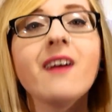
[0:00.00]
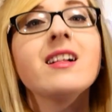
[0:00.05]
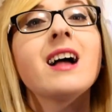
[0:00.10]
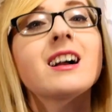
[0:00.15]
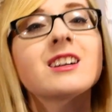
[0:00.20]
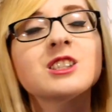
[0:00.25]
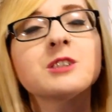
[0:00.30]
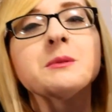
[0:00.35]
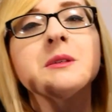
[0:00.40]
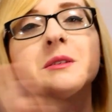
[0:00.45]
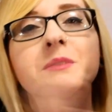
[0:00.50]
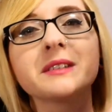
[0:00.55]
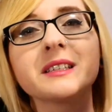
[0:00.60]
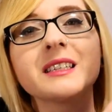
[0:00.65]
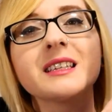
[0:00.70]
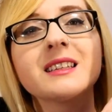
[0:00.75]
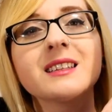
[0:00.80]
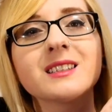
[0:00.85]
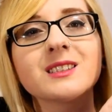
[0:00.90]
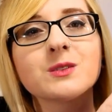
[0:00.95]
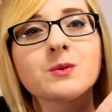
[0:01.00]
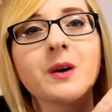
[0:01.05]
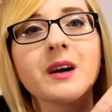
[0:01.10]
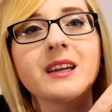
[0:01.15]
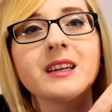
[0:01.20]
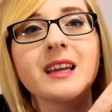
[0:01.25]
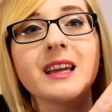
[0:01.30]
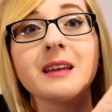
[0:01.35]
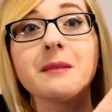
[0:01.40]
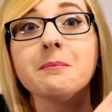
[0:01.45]
I'll actually be reading this
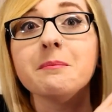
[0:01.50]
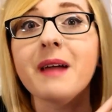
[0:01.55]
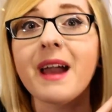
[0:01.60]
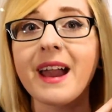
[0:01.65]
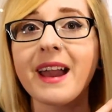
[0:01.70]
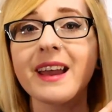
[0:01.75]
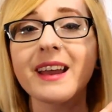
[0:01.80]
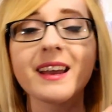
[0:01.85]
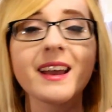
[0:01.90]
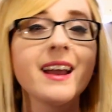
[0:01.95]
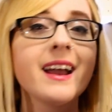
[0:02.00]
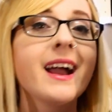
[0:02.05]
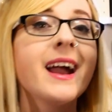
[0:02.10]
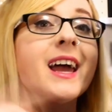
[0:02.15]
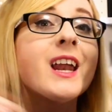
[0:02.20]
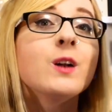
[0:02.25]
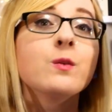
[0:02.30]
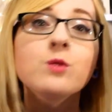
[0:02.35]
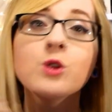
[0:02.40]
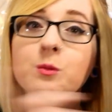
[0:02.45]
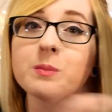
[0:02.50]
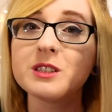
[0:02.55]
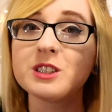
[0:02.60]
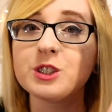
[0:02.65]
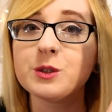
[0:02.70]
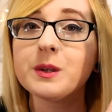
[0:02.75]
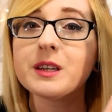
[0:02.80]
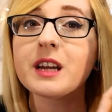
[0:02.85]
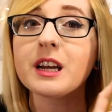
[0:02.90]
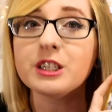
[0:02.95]
one in May, and we will be
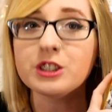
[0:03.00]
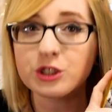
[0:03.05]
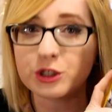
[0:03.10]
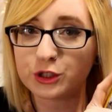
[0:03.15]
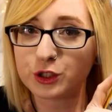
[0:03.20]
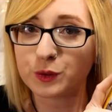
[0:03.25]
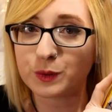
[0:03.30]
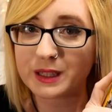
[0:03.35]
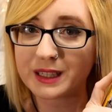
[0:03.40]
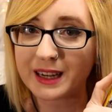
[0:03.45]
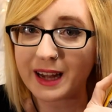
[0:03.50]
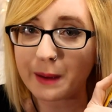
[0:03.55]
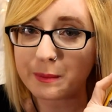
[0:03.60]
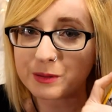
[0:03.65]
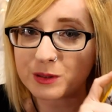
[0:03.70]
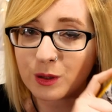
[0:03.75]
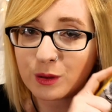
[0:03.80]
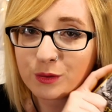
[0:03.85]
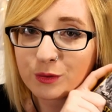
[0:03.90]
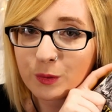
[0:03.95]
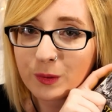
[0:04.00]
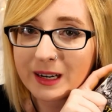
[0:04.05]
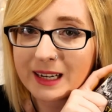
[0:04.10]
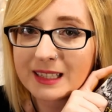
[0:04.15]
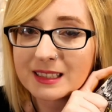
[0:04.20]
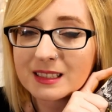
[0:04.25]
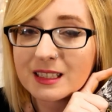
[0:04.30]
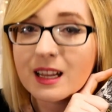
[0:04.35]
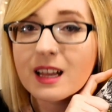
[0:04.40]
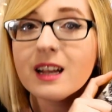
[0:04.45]
doing a Should You Read It episode for
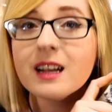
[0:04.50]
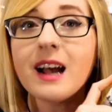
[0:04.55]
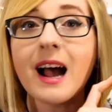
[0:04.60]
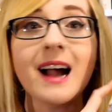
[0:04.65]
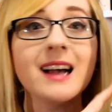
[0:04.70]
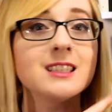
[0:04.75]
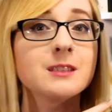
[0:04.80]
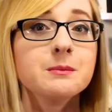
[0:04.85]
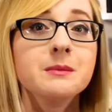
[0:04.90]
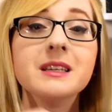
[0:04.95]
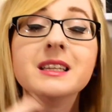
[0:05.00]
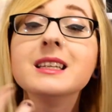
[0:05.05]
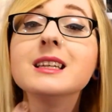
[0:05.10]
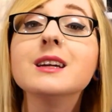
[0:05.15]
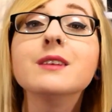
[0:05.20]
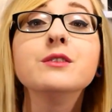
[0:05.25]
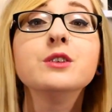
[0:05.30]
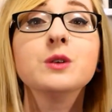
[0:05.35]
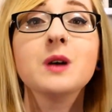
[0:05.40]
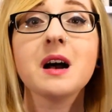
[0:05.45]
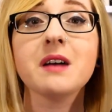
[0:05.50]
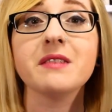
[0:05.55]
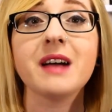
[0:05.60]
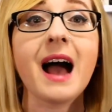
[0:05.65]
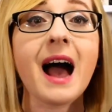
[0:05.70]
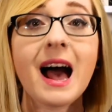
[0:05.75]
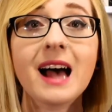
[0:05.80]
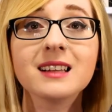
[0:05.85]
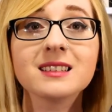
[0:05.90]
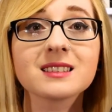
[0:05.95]
it, as many of you have
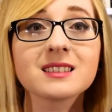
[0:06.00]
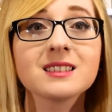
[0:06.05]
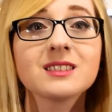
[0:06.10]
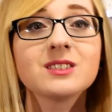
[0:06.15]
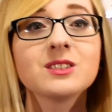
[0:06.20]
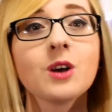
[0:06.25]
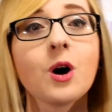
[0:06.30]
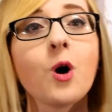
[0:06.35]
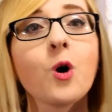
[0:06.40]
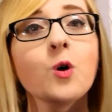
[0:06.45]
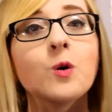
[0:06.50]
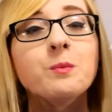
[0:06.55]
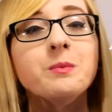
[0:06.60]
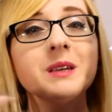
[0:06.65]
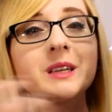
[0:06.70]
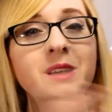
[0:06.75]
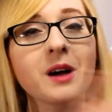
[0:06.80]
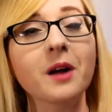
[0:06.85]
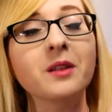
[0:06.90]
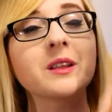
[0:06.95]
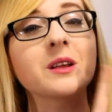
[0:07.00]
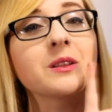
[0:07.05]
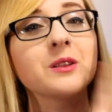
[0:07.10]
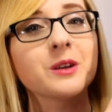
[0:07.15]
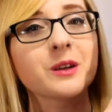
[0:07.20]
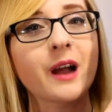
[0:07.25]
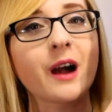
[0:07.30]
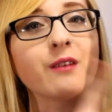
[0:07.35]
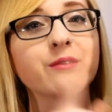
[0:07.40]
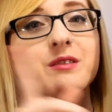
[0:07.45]
asked, so be on the
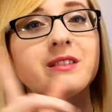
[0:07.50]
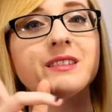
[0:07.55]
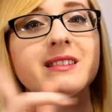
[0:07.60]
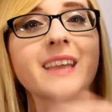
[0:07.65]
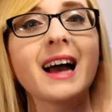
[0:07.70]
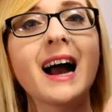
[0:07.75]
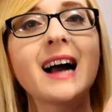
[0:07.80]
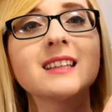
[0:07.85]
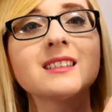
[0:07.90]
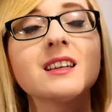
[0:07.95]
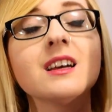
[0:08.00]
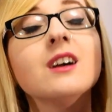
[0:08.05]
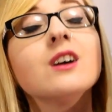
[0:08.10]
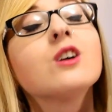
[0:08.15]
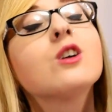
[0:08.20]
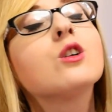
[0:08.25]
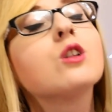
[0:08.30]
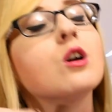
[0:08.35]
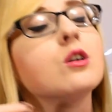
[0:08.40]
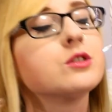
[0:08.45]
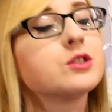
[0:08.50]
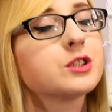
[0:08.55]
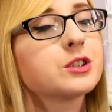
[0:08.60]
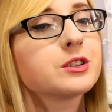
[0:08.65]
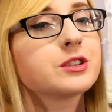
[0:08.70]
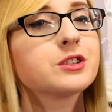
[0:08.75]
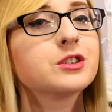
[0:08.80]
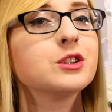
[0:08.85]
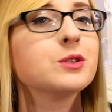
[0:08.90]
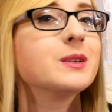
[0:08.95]
lookout for that
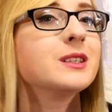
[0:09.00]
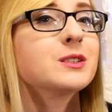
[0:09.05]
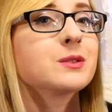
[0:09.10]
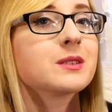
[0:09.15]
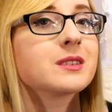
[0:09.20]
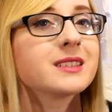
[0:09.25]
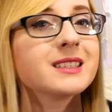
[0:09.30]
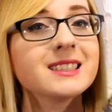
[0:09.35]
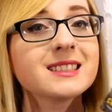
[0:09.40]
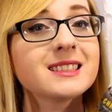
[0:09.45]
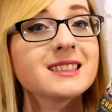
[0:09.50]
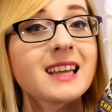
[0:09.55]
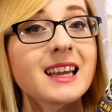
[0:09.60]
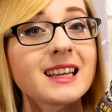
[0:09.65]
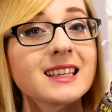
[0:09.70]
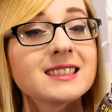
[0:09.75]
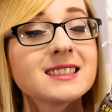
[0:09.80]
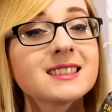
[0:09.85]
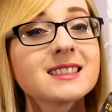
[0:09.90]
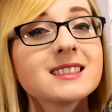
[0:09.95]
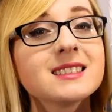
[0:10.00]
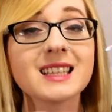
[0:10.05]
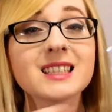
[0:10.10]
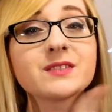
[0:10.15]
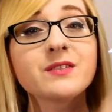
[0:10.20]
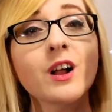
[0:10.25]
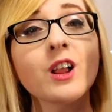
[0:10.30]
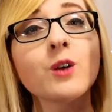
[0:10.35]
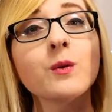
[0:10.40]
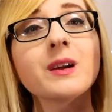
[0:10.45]
closer to its release date. It's
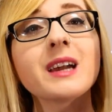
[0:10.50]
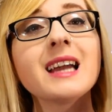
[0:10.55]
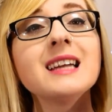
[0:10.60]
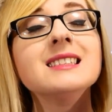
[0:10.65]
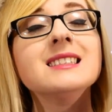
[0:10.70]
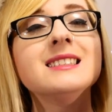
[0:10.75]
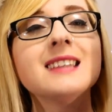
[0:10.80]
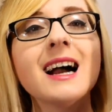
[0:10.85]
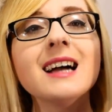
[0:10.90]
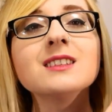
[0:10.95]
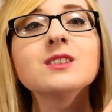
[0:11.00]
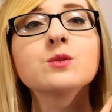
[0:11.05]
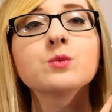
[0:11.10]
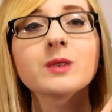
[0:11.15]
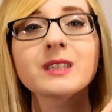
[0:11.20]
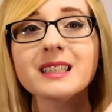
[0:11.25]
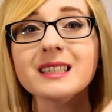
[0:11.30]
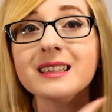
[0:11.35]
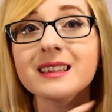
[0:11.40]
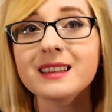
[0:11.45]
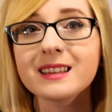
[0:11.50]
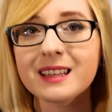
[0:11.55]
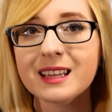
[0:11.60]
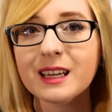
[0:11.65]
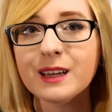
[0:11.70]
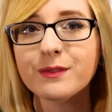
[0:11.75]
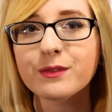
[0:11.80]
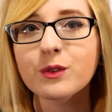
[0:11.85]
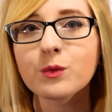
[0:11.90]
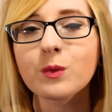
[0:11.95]
following a debt-ridden
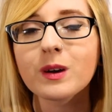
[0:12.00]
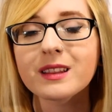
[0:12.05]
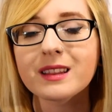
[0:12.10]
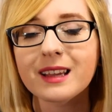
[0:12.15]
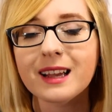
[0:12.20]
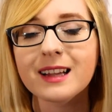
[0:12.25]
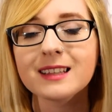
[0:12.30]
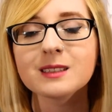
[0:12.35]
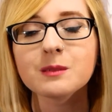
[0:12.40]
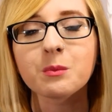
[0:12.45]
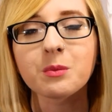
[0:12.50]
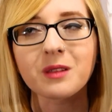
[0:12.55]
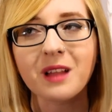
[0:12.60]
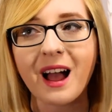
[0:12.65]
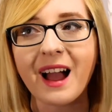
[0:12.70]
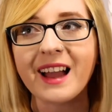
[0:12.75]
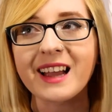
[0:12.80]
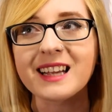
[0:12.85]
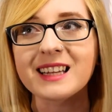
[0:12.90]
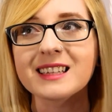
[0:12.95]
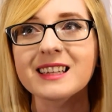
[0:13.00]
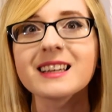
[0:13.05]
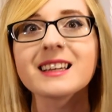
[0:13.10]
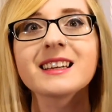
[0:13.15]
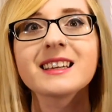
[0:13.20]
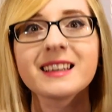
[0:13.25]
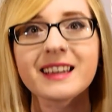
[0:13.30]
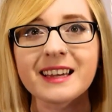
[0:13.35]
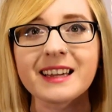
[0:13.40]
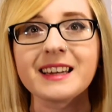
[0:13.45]
thief with his blind
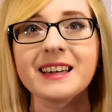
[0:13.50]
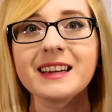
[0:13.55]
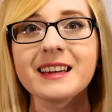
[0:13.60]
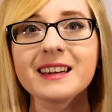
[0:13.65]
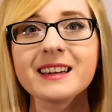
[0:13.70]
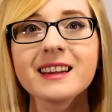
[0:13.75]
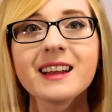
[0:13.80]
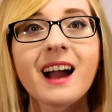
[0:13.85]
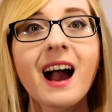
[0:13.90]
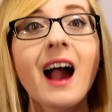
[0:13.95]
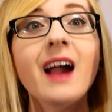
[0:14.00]
kitten.